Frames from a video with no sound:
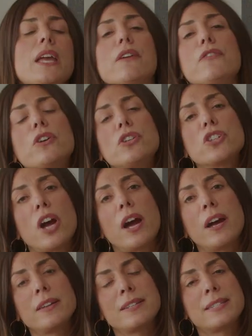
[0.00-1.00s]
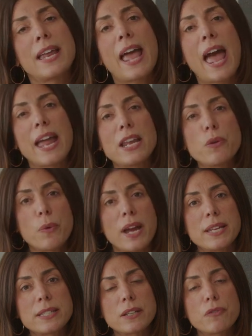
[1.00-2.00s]
If your child is at any
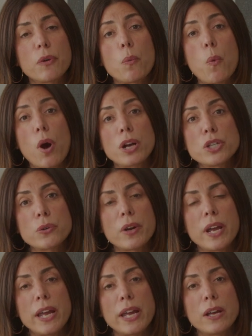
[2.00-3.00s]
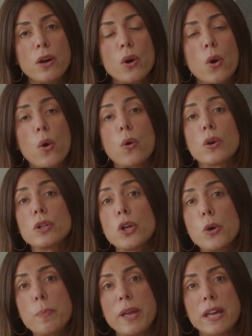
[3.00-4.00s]
risk for wandering or
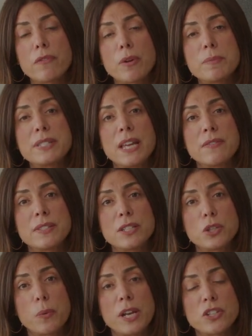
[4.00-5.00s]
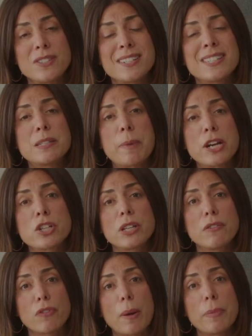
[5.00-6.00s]
eloping from safe situations, especially
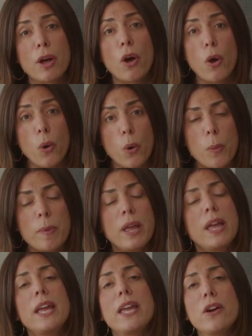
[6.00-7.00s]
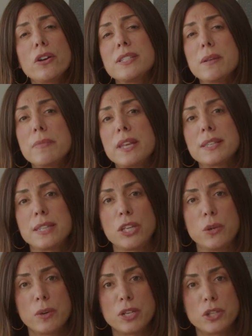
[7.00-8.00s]
from the home, here are some things that you can